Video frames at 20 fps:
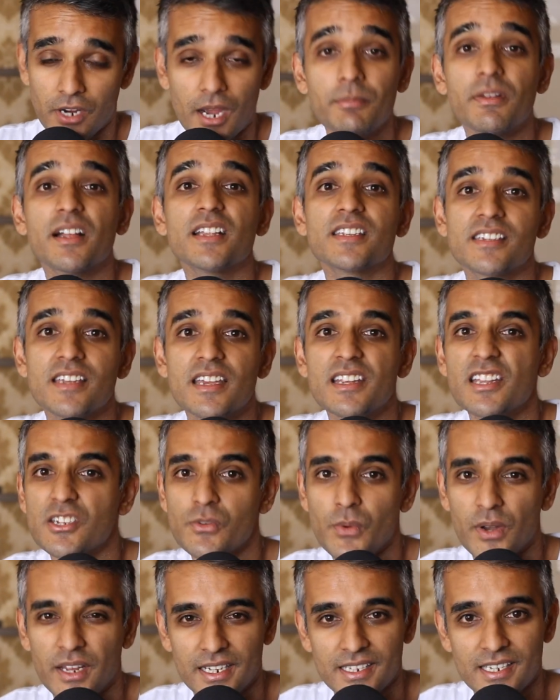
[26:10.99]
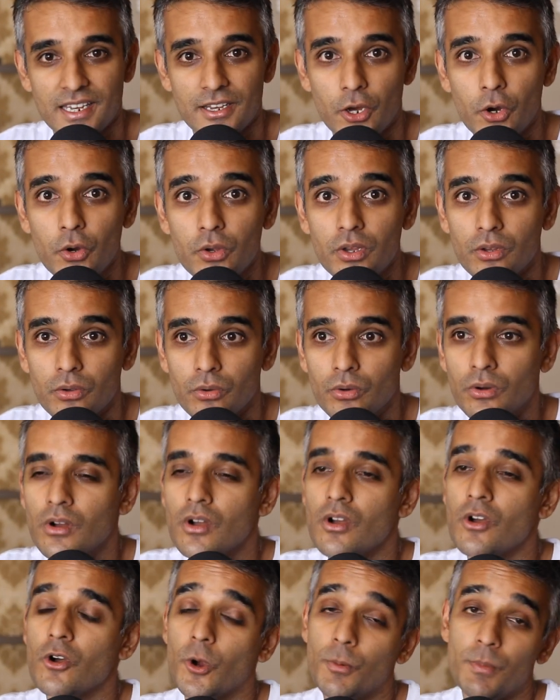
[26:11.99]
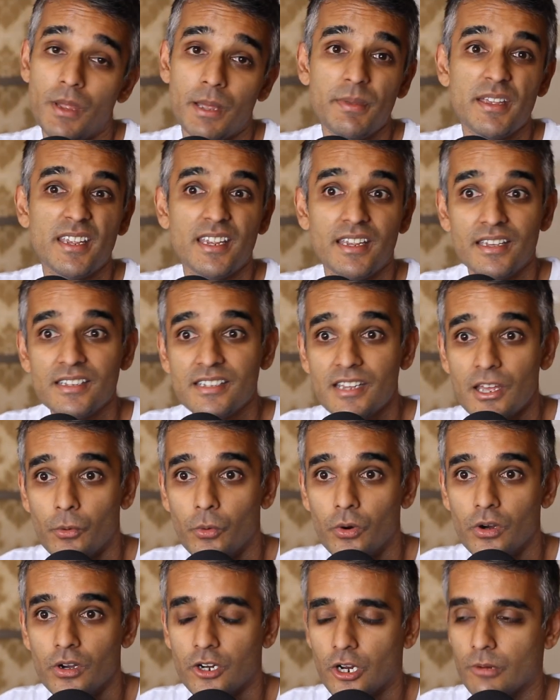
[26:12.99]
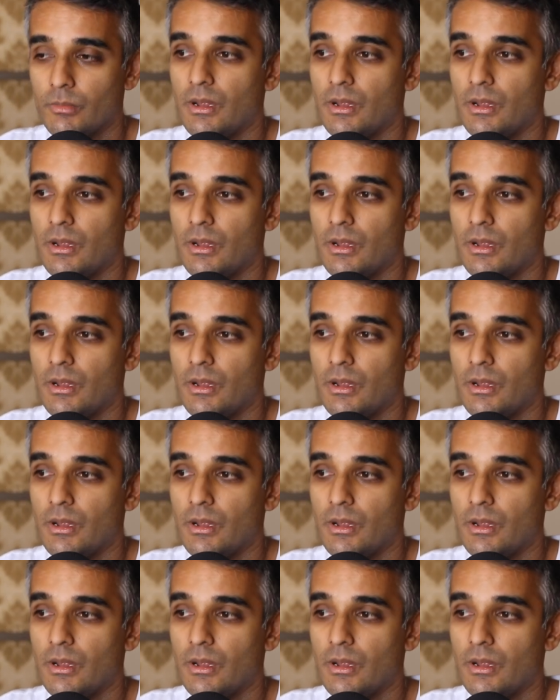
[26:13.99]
I'm not saying you don't want to get to know you. Or maybe he is at work,